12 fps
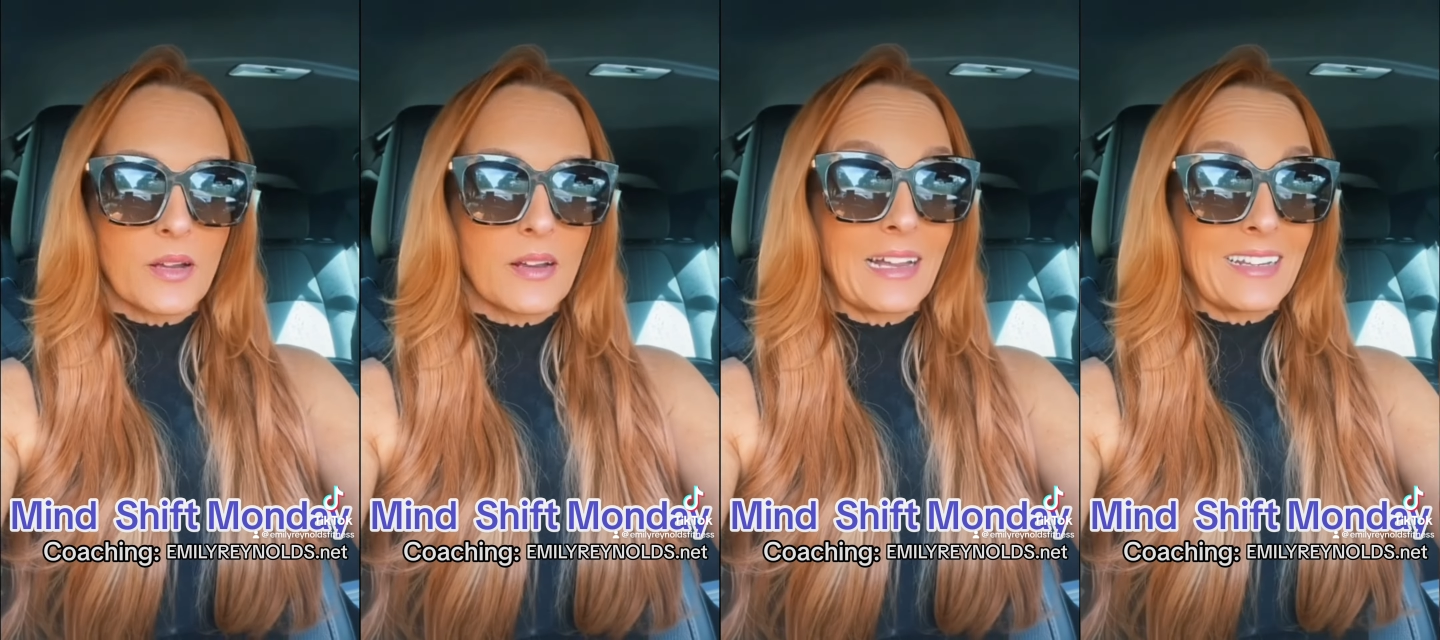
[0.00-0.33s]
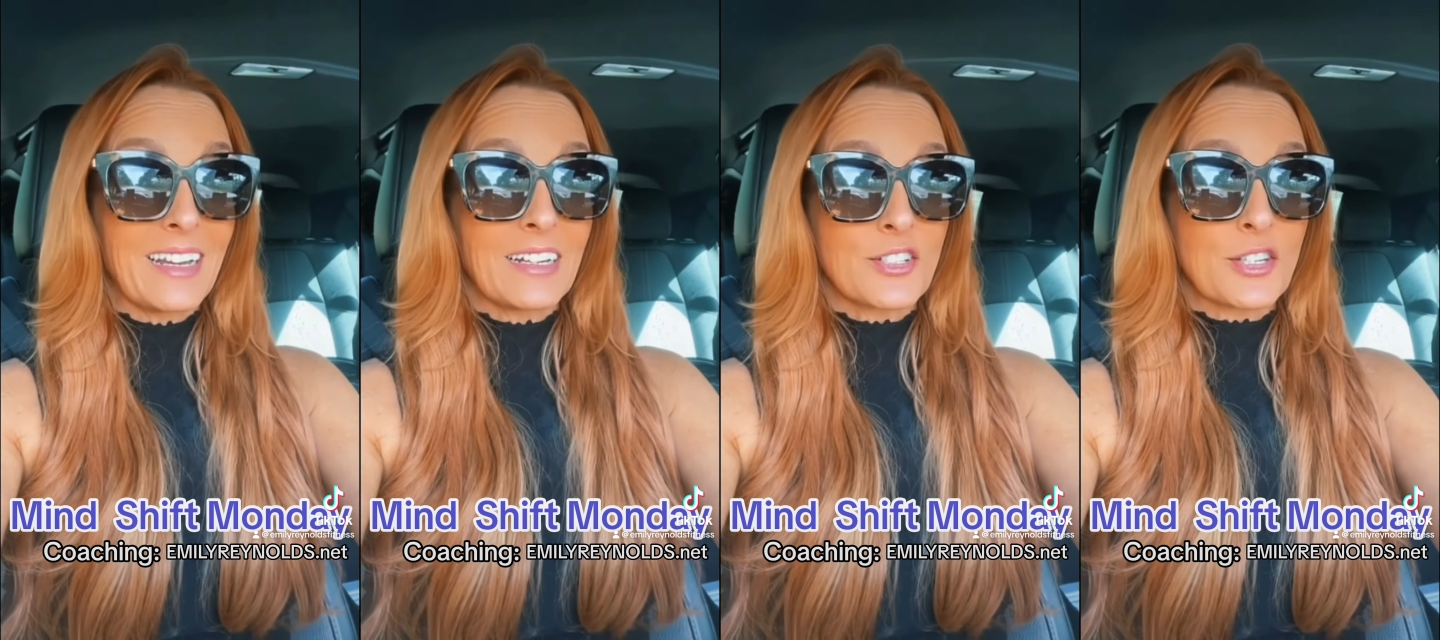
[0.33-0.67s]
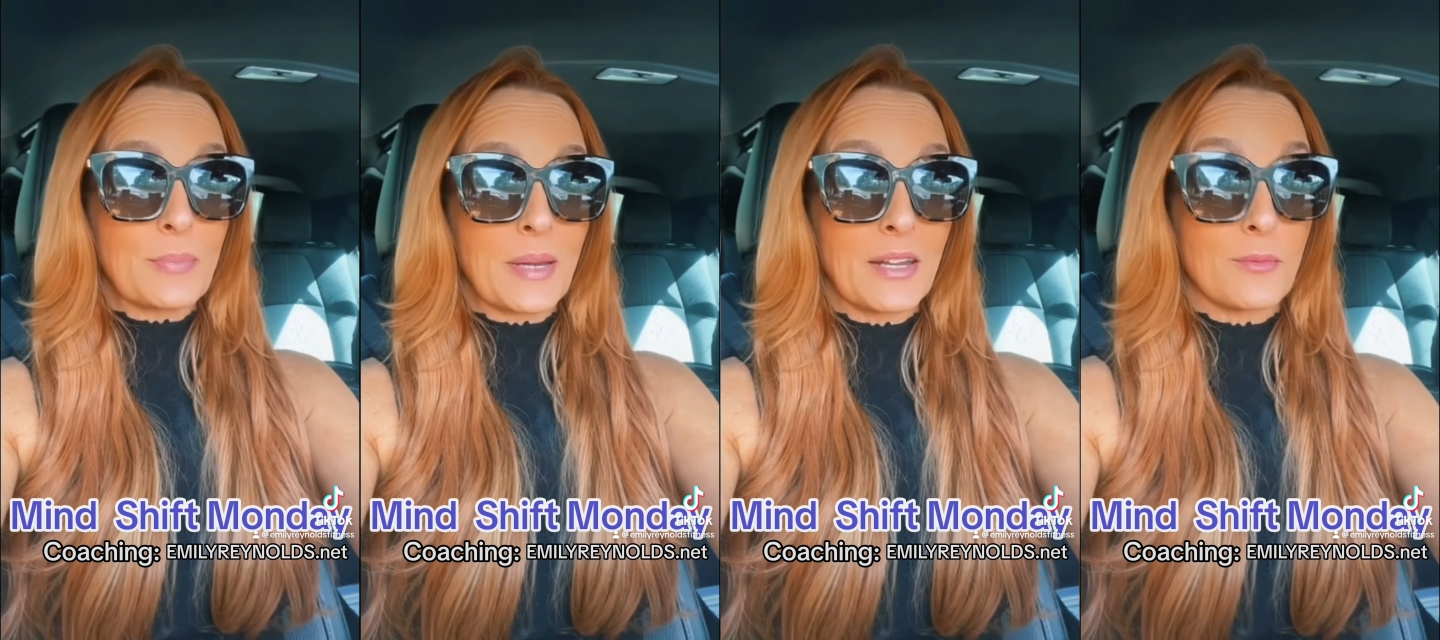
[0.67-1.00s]
It actually
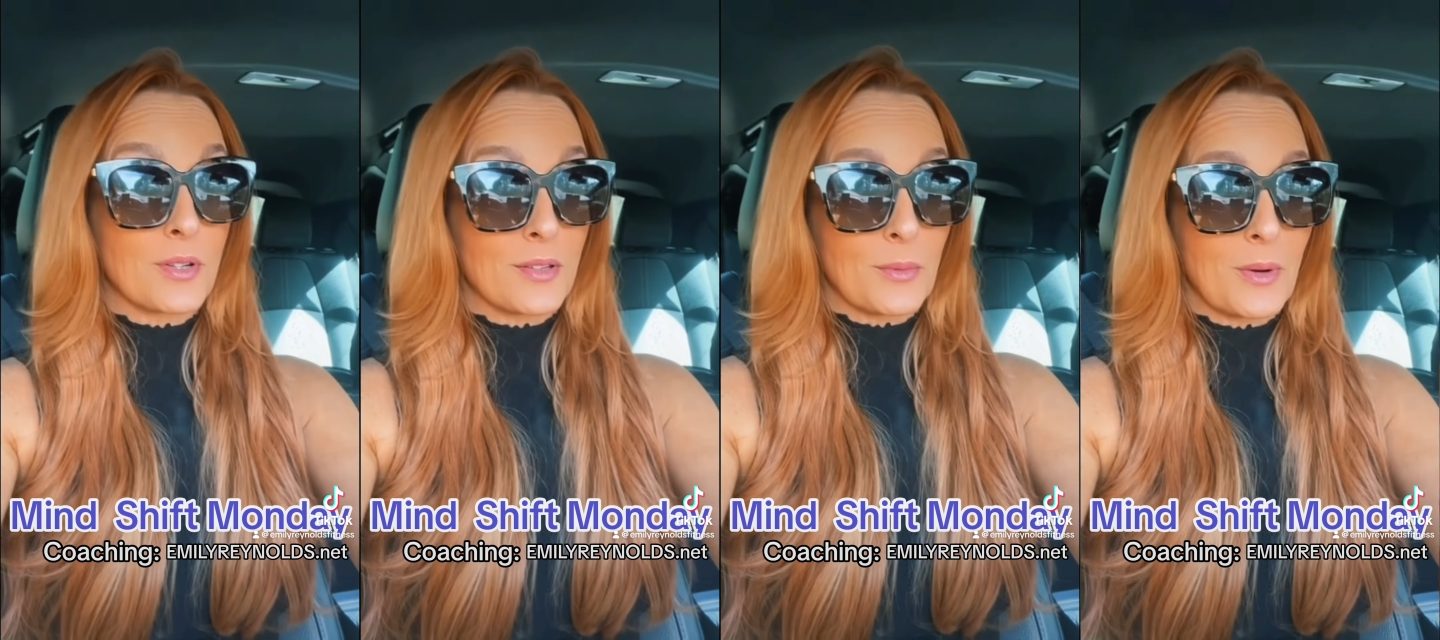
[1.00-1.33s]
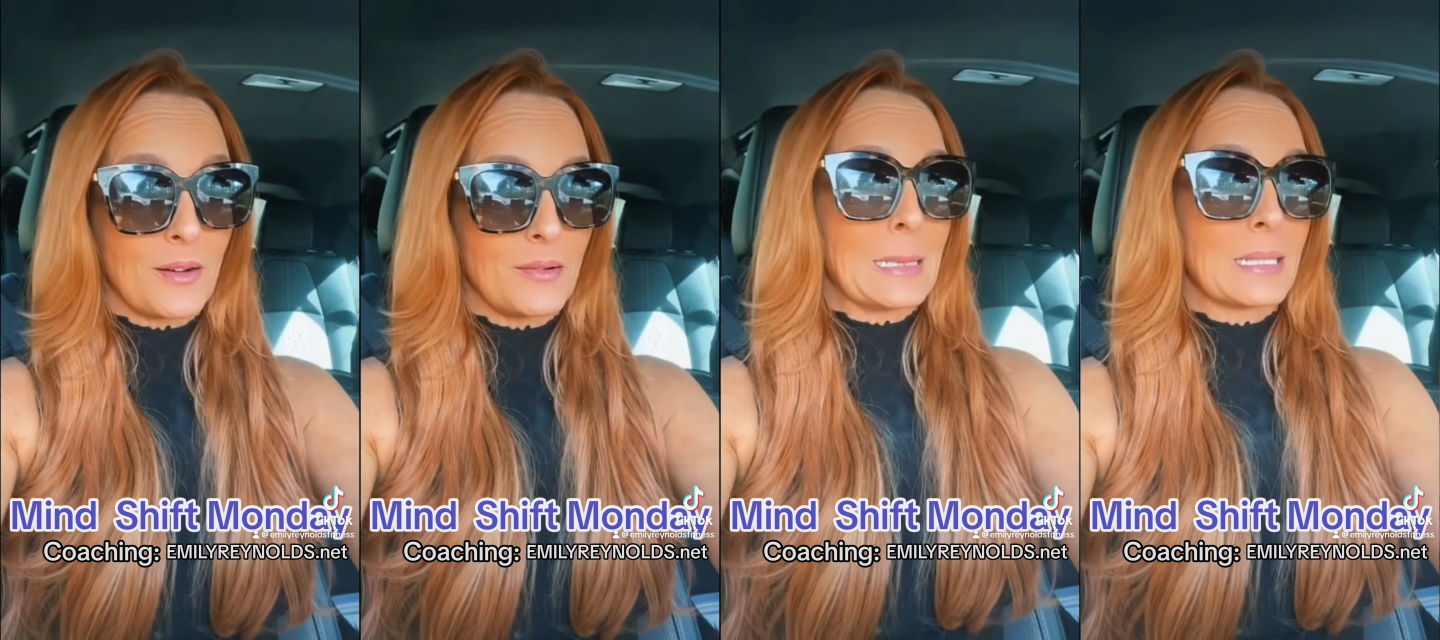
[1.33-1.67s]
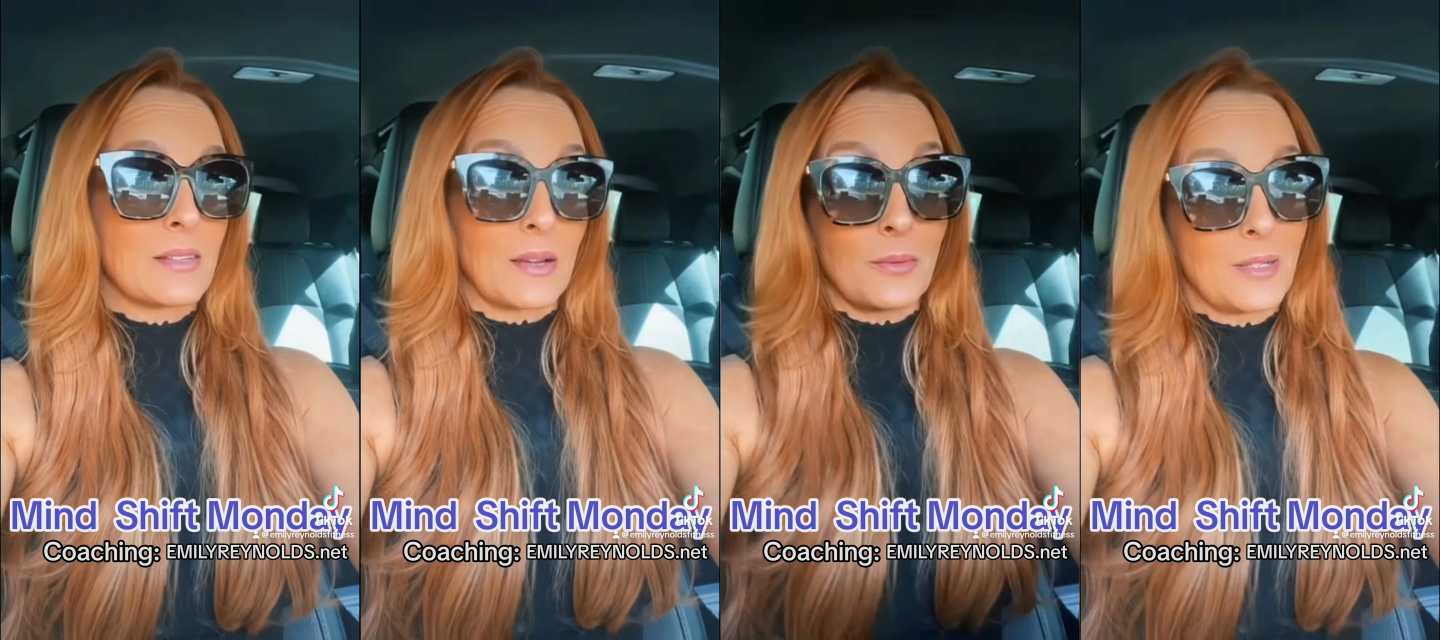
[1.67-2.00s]
paid really well,
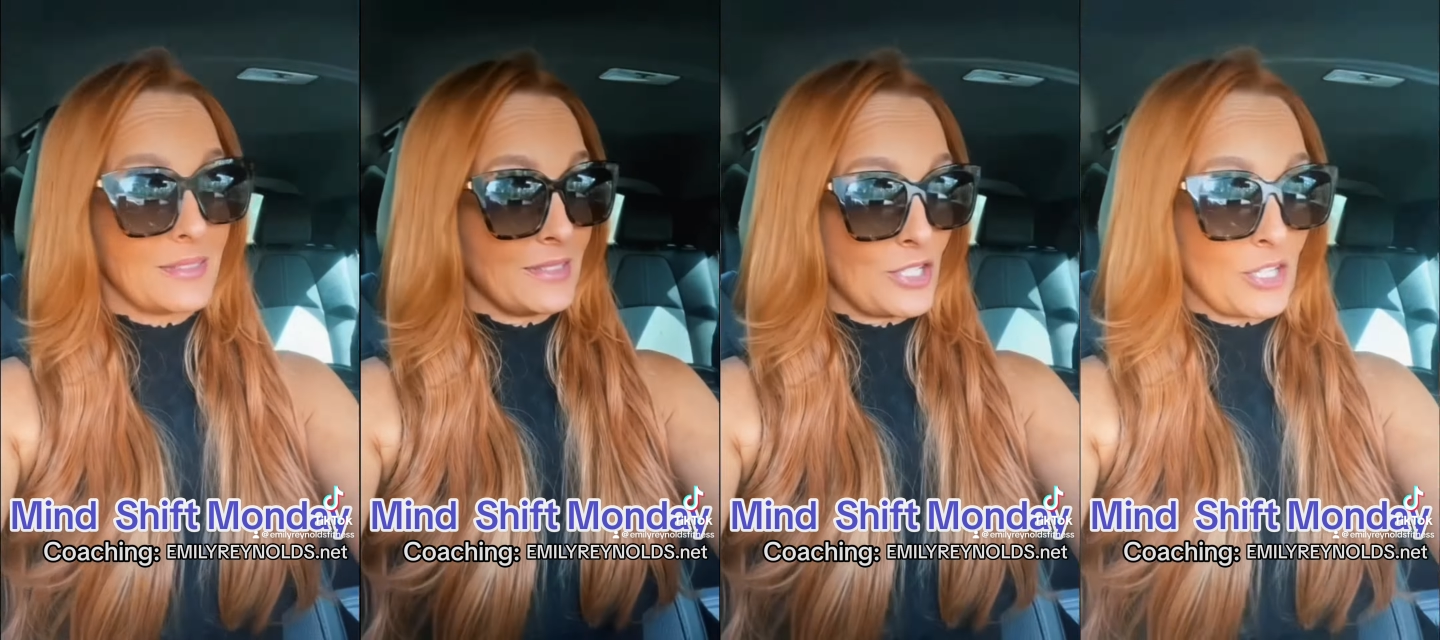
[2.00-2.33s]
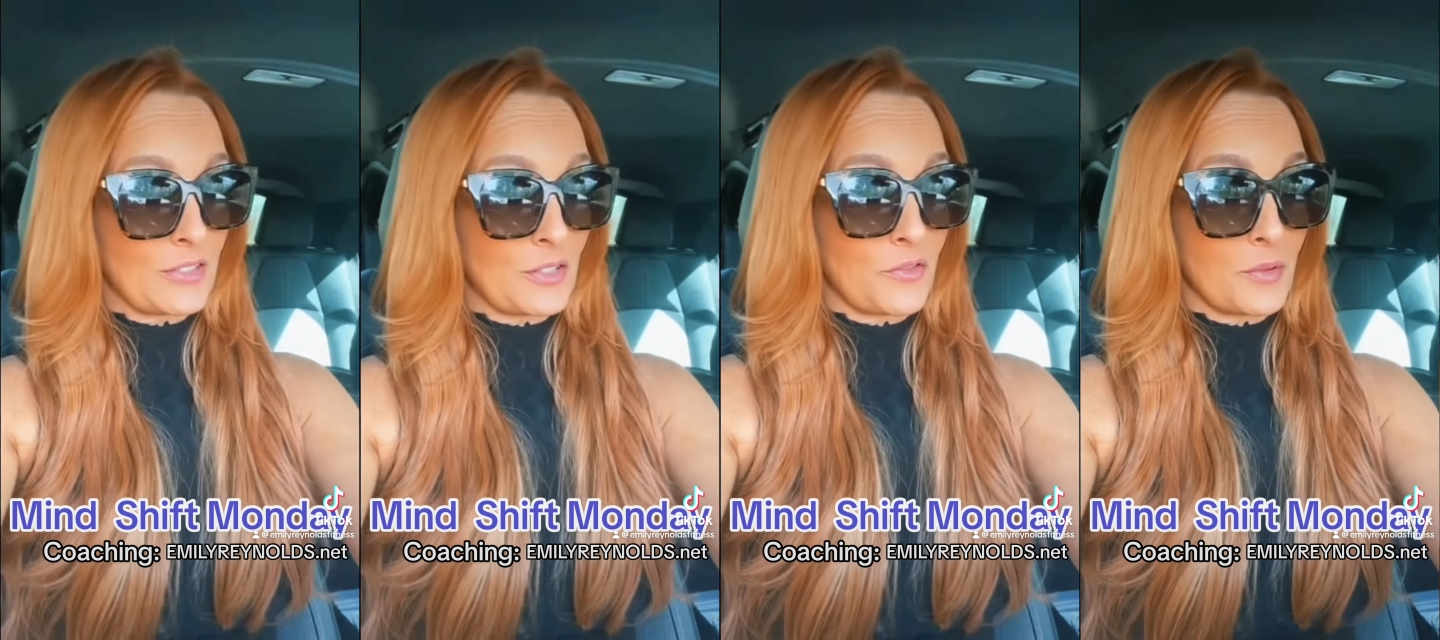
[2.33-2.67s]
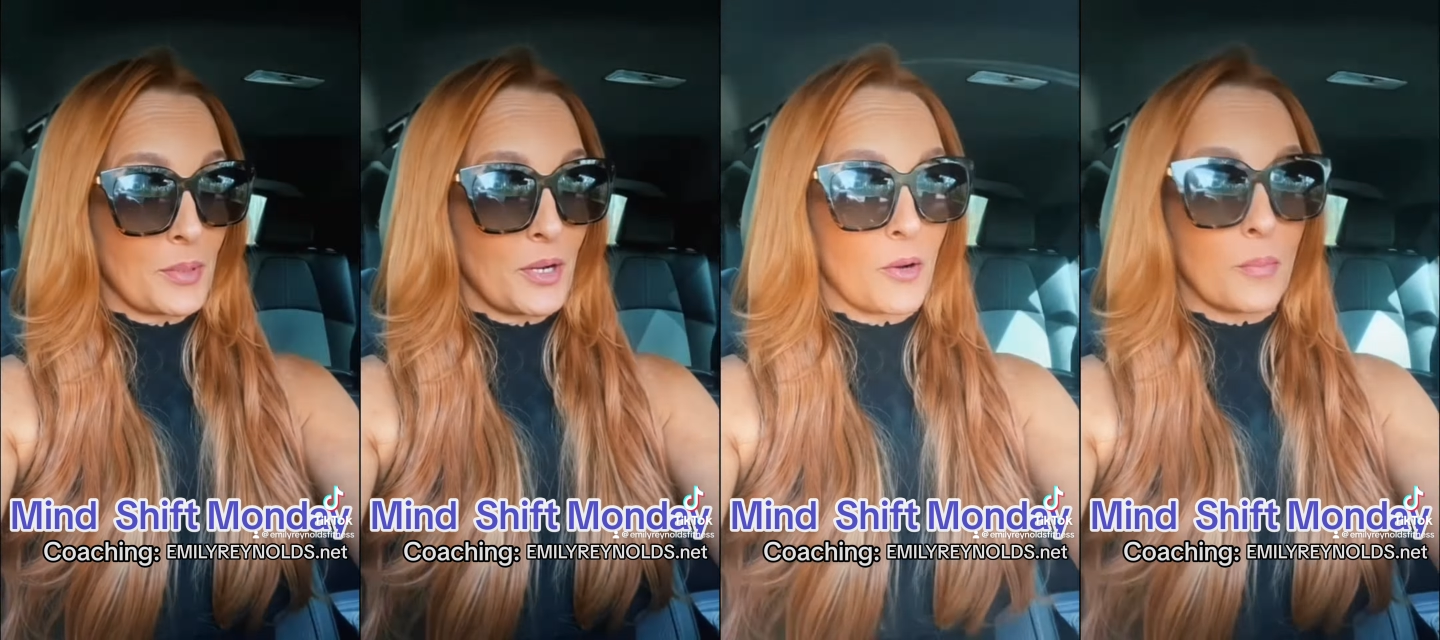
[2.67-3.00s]
so I wasn't just over
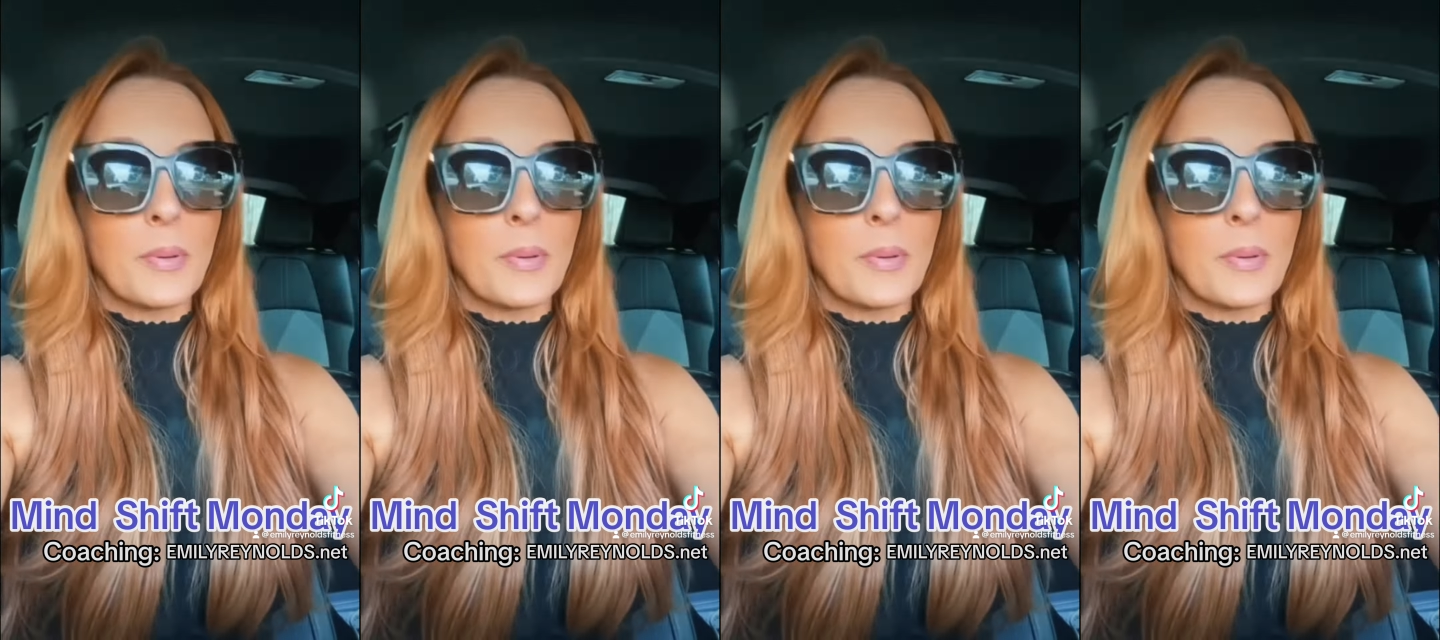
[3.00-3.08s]
broke,